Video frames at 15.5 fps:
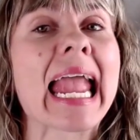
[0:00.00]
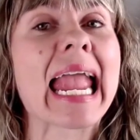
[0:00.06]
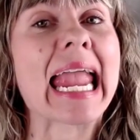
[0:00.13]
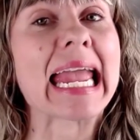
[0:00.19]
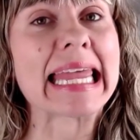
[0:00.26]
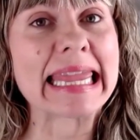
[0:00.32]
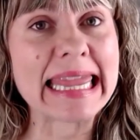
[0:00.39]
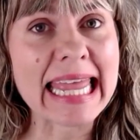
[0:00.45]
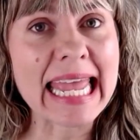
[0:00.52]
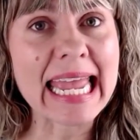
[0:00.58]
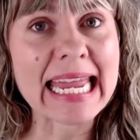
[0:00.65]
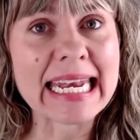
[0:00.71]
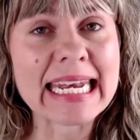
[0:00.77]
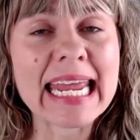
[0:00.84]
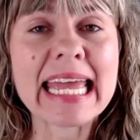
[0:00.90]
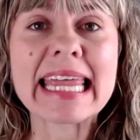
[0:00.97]
and
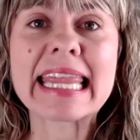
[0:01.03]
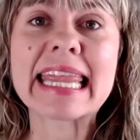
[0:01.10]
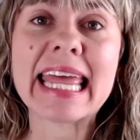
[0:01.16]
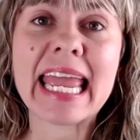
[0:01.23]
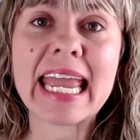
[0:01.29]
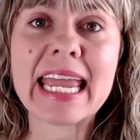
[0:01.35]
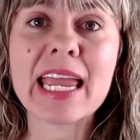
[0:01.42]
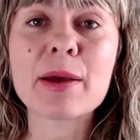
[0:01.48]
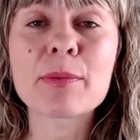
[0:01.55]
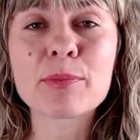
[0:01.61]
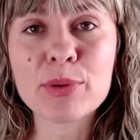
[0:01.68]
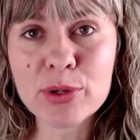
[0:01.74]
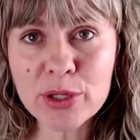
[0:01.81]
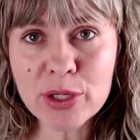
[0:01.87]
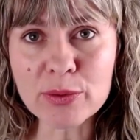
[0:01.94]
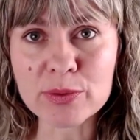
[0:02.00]
then they
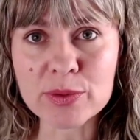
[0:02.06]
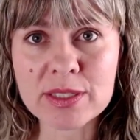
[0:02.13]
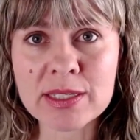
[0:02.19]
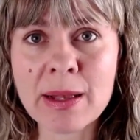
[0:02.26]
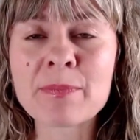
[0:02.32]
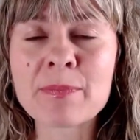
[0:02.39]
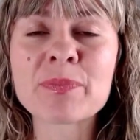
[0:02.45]
produce.